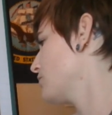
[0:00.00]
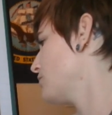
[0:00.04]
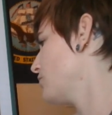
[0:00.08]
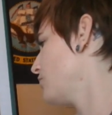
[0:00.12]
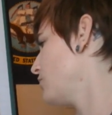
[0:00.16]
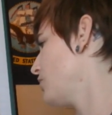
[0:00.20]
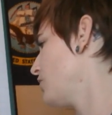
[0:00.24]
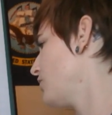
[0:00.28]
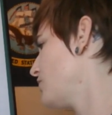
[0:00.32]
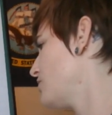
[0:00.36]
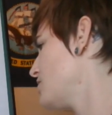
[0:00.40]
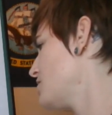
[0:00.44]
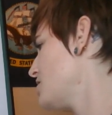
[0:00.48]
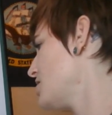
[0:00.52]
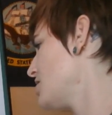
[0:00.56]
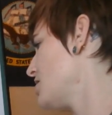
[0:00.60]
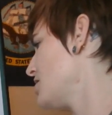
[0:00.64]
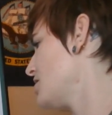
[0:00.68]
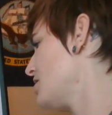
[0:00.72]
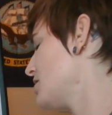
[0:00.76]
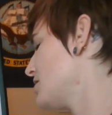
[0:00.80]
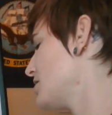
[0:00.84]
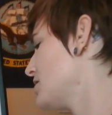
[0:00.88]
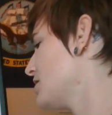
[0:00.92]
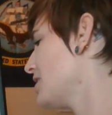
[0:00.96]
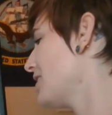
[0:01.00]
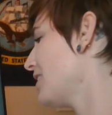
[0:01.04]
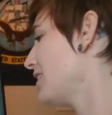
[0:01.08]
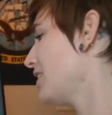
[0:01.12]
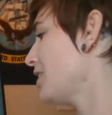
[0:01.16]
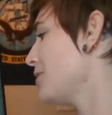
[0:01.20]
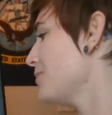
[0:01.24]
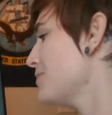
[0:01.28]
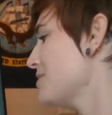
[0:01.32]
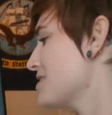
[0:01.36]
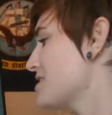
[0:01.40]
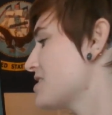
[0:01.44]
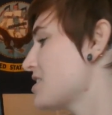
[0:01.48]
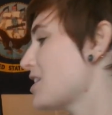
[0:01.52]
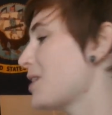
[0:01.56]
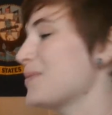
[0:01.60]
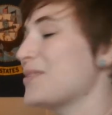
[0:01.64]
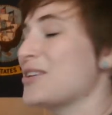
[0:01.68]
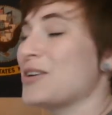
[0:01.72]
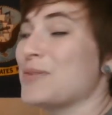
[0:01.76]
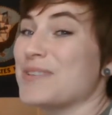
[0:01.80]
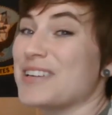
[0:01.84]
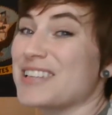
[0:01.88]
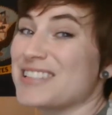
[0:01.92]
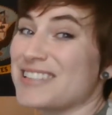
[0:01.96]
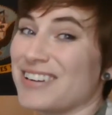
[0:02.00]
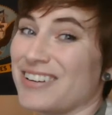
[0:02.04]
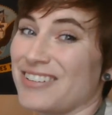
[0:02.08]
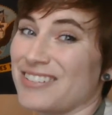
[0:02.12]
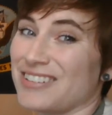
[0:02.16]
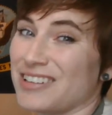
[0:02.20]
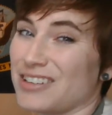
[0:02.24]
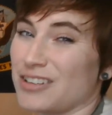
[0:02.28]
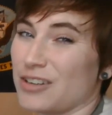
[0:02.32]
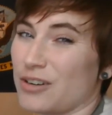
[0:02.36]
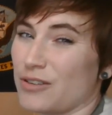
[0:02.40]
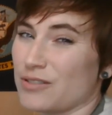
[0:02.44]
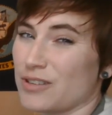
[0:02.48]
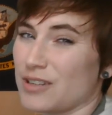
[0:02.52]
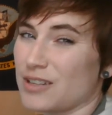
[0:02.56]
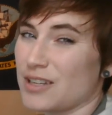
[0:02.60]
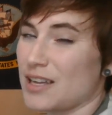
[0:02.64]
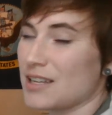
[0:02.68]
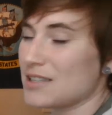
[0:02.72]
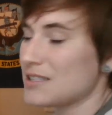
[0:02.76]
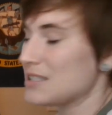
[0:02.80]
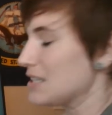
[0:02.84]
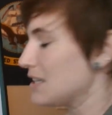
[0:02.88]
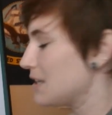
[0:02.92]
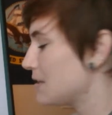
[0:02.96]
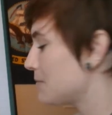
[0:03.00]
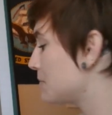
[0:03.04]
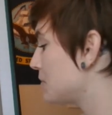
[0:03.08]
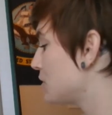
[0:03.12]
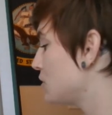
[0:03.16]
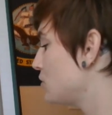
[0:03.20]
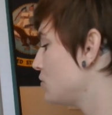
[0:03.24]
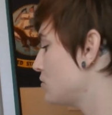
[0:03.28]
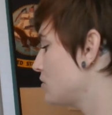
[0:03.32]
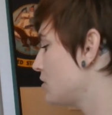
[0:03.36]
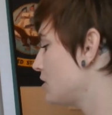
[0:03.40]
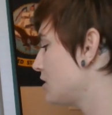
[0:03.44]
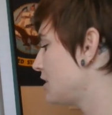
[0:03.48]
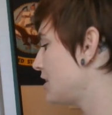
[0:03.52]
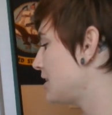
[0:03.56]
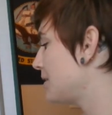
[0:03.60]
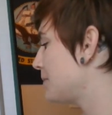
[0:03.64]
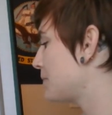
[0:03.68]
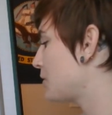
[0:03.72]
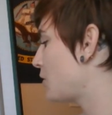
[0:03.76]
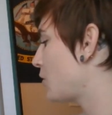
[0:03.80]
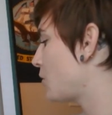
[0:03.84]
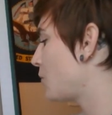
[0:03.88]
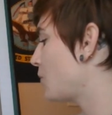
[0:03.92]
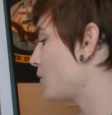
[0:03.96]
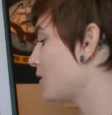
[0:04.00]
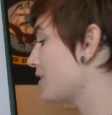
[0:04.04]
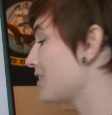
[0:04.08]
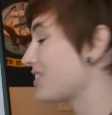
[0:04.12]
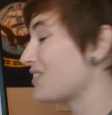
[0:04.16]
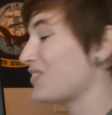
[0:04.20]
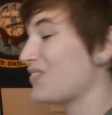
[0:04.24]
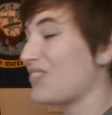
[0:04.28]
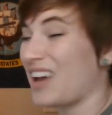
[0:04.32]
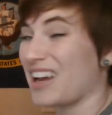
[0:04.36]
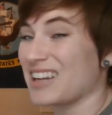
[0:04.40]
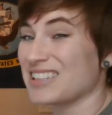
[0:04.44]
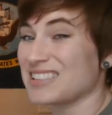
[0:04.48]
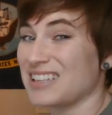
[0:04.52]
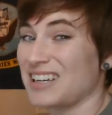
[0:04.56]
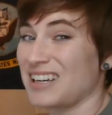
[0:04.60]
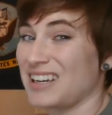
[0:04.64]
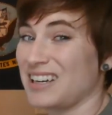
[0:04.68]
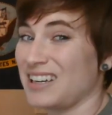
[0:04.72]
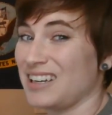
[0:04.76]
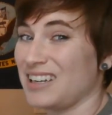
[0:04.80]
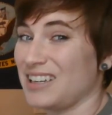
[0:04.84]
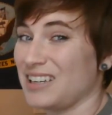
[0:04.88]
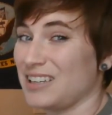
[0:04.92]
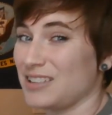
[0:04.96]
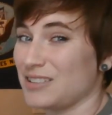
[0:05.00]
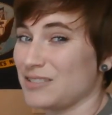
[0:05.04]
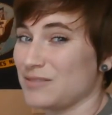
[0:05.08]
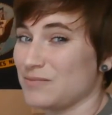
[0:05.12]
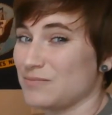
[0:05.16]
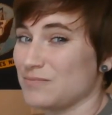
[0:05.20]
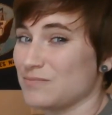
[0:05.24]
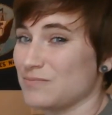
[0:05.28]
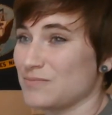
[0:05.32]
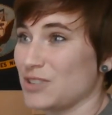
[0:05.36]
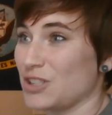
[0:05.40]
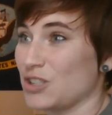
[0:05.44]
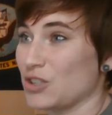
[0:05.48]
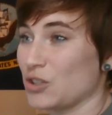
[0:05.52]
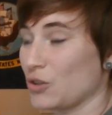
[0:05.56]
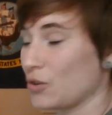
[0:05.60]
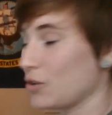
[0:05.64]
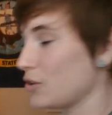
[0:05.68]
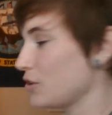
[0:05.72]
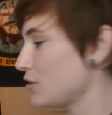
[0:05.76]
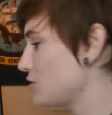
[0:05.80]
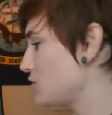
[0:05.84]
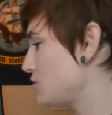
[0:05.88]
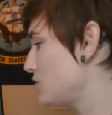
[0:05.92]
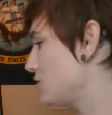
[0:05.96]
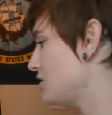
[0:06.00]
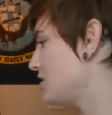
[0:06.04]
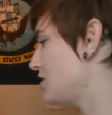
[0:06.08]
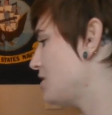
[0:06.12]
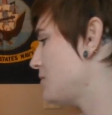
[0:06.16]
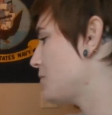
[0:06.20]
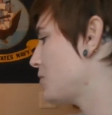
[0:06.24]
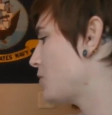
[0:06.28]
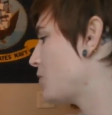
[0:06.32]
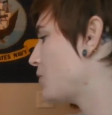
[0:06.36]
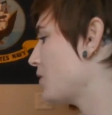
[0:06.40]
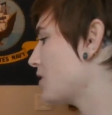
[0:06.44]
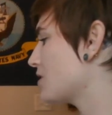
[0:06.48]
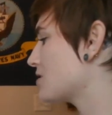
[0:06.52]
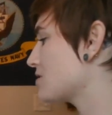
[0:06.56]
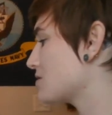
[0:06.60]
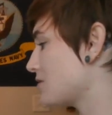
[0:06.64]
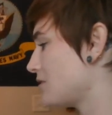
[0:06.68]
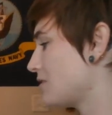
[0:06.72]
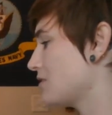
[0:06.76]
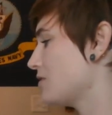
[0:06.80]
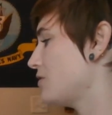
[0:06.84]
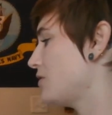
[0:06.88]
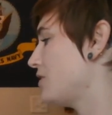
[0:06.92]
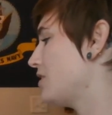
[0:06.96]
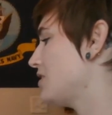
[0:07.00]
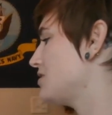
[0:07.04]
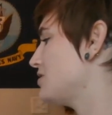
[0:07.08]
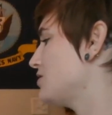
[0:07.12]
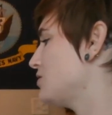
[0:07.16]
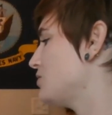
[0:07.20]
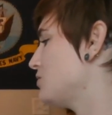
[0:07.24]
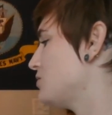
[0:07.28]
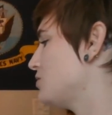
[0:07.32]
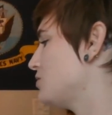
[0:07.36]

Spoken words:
15, and I'm going to stop there because I already know that that's it, but you could keep going. In fact, I encourage you to keep going, so I'll go ahead and do